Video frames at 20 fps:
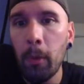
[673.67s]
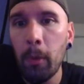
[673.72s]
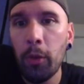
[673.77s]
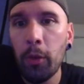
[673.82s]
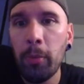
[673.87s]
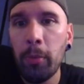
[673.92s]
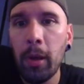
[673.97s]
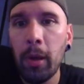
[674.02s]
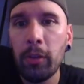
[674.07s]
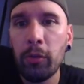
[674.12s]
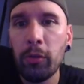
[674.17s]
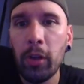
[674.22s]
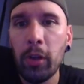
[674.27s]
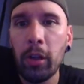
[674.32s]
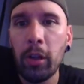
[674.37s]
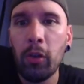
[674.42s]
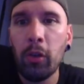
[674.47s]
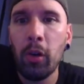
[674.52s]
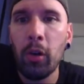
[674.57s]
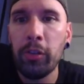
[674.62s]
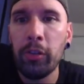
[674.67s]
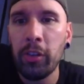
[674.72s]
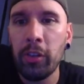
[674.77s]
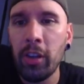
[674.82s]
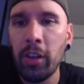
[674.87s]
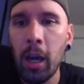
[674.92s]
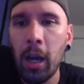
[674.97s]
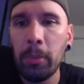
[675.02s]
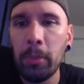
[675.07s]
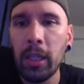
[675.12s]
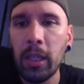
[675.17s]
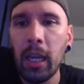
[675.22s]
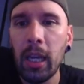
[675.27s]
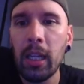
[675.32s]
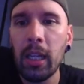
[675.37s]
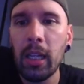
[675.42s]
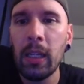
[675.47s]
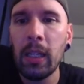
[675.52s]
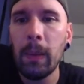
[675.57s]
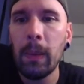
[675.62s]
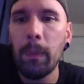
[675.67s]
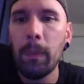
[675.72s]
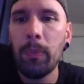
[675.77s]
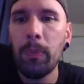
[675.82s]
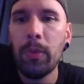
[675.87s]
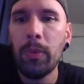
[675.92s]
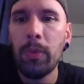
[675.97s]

Multiply straight across the top, you get 8.